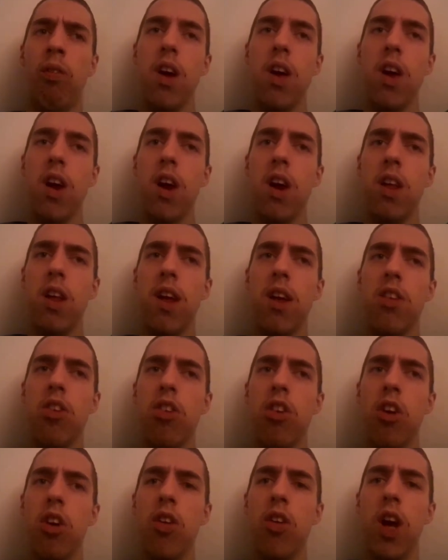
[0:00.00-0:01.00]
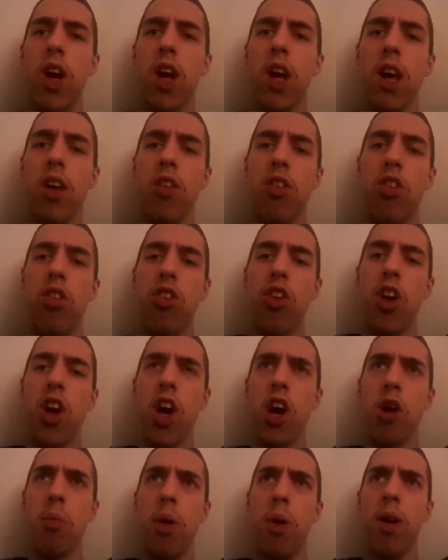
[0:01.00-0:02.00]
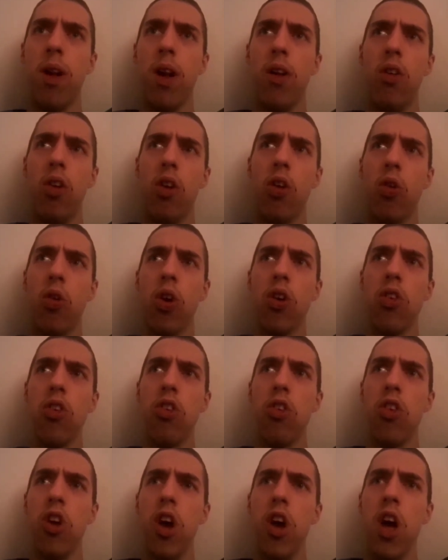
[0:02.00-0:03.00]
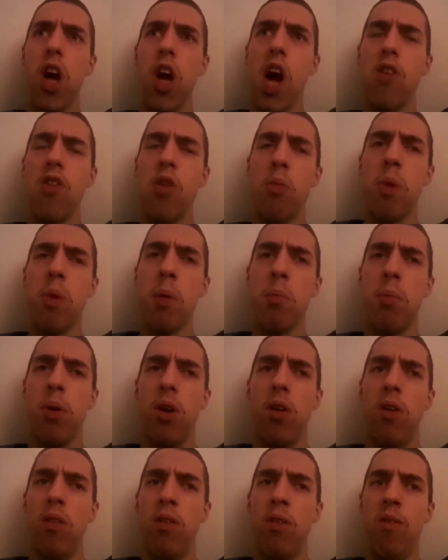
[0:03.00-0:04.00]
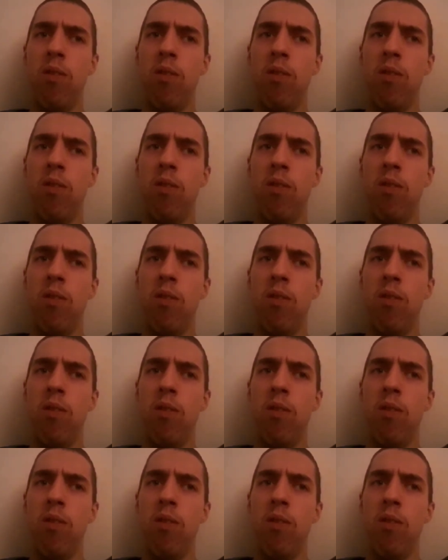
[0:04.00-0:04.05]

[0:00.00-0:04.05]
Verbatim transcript: yeah, that's all what I can say about level request. And remember,